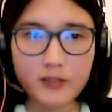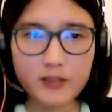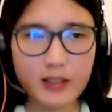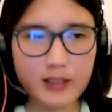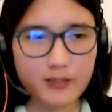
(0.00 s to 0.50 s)

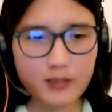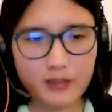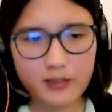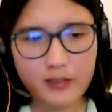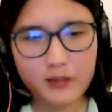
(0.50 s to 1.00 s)
Uh,
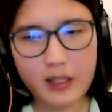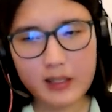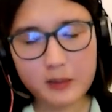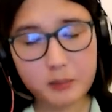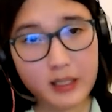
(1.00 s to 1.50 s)
uh,
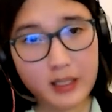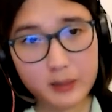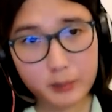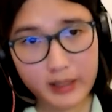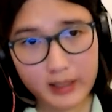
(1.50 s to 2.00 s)
because,
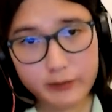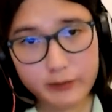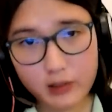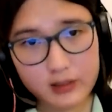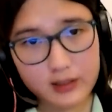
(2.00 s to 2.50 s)
because
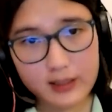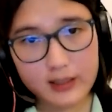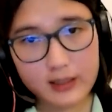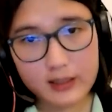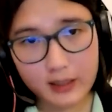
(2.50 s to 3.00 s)
unfortunately,
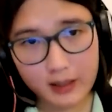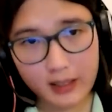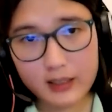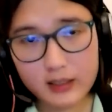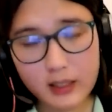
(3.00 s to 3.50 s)
things can
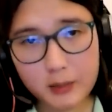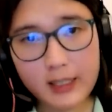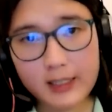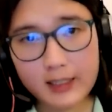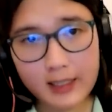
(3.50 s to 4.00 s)
easily be
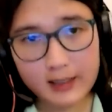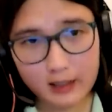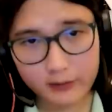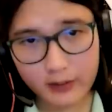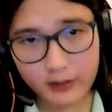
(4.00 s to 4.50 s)
taken
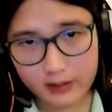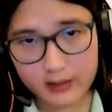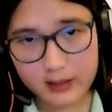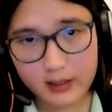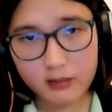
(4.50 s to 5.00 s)
out of
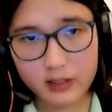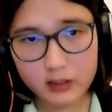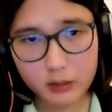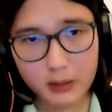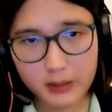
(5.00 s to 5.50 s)
context in the rush
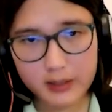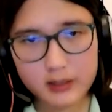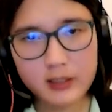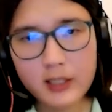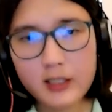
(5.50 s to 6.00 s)
to
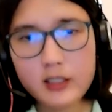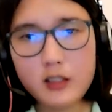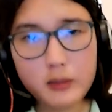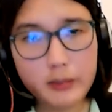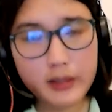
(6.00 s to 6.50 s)
publish.
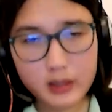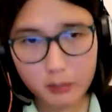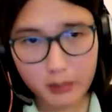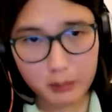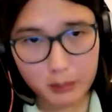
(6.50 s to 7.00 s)
You mentioned
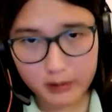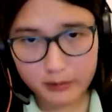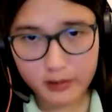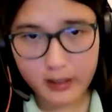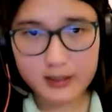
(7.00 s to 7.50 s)
my memo,
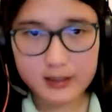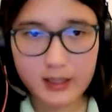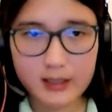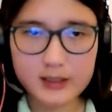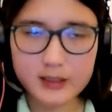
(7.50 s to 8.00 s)
for
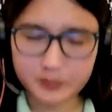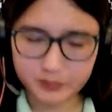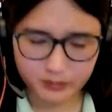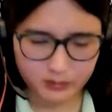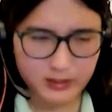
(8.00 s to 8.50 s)
instance
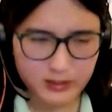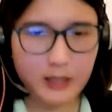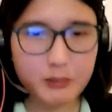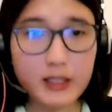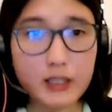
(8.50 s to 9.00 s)
I
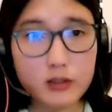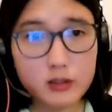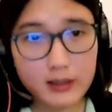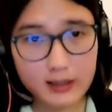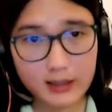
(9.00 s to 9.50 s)
mean, that was
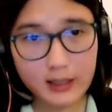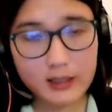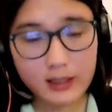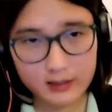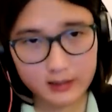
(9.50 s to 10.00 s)
written
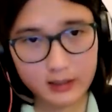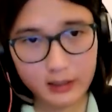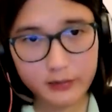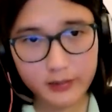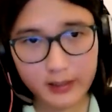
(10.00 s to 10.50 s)
entirely
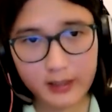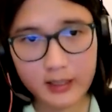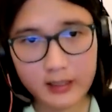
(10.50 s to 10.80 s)
for an, an,